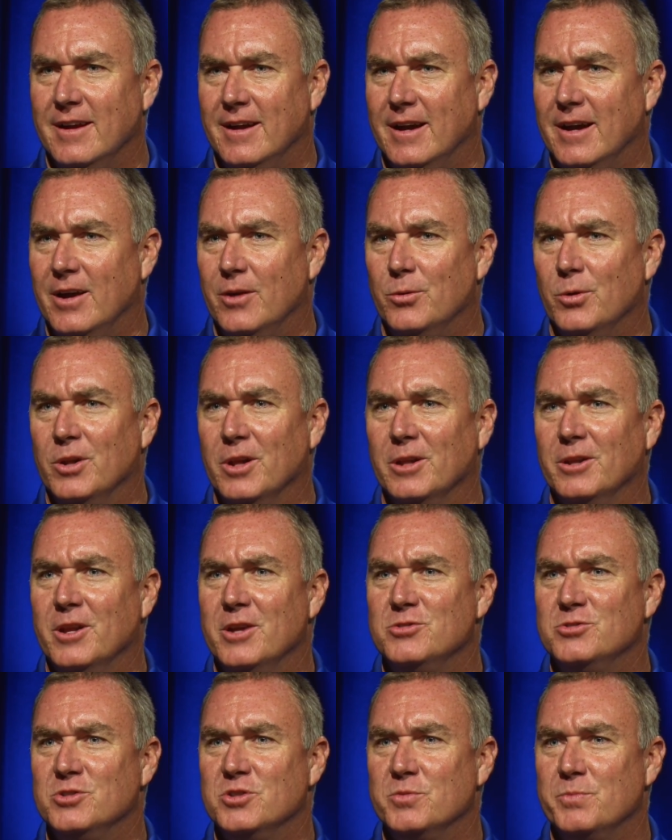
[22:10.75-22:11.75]
really
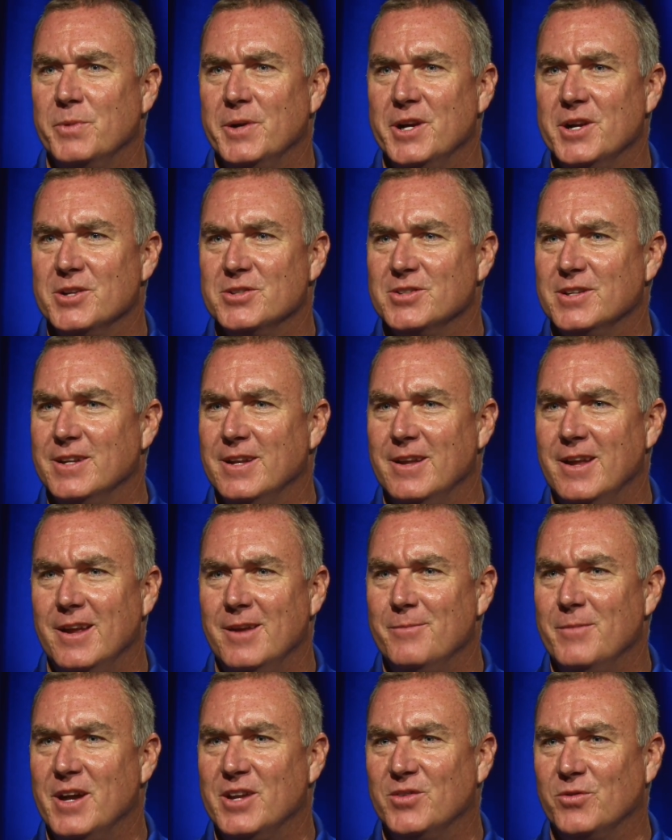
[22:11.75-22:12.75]
lifts your spirits, and
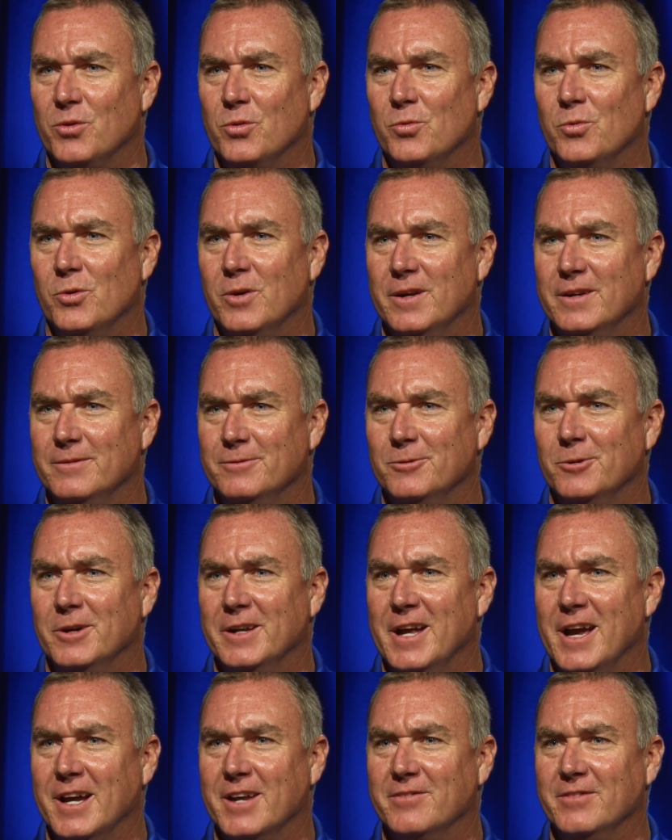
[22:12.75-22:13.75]
it makes for
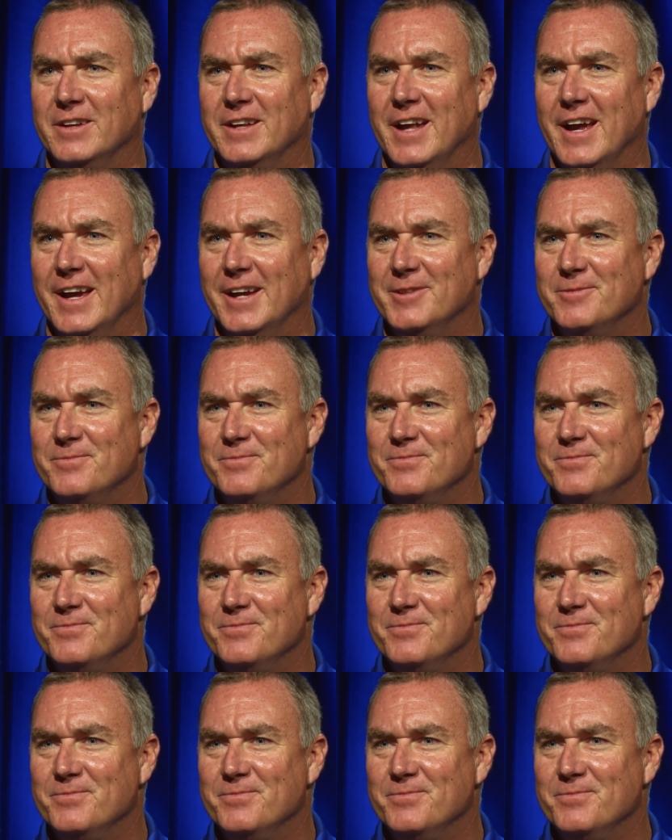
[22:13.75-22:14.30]
one heck of a day.